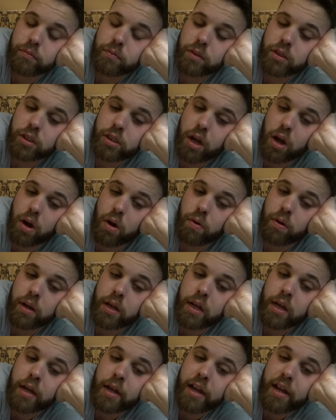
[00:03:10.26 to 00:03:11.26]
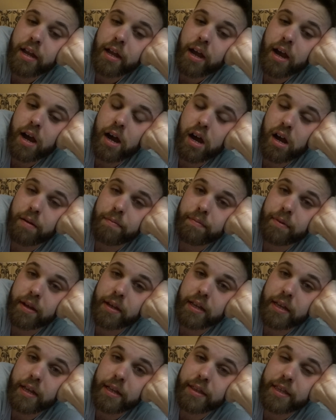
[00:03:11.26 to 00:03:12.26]
So,
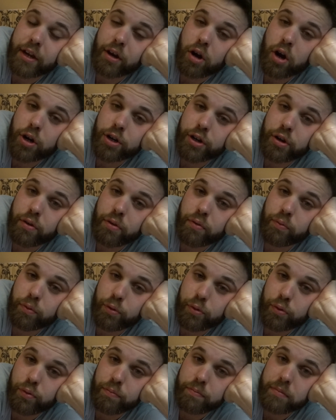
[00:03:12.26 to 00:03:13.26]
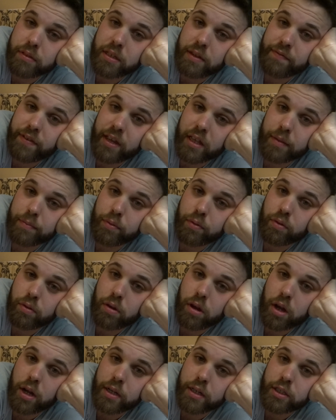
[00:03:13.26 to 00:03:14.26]
there are no rooms
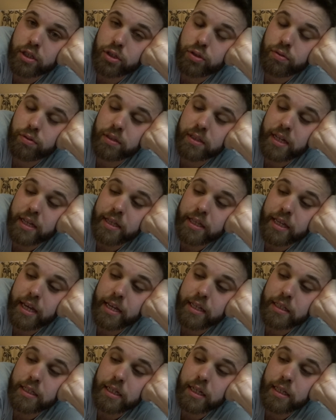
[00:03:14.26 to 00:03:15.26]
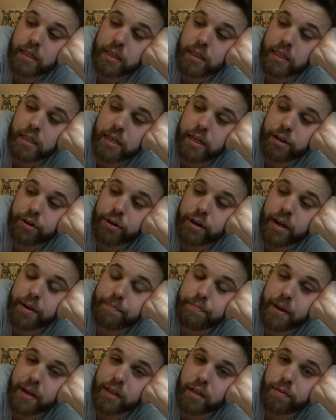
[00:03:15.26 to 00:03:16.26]
available on Tuesday the 18th here
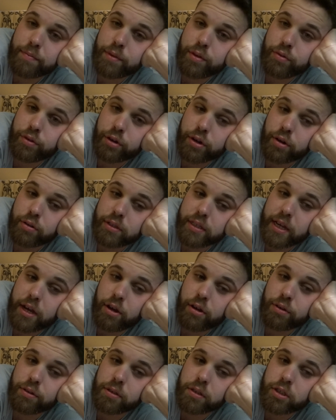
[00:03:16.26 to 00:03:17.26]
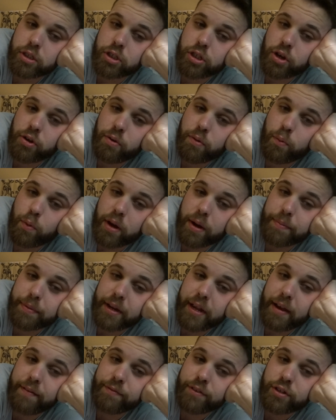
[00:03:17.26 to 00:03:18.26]
at my commuter hotel. So what I'm
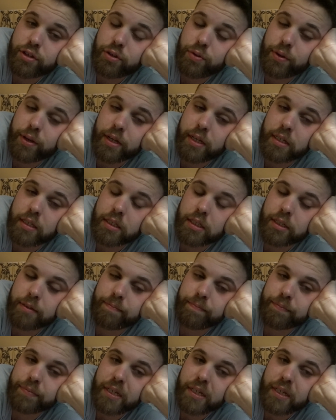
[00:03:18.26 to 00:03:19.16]
gonna have to do is,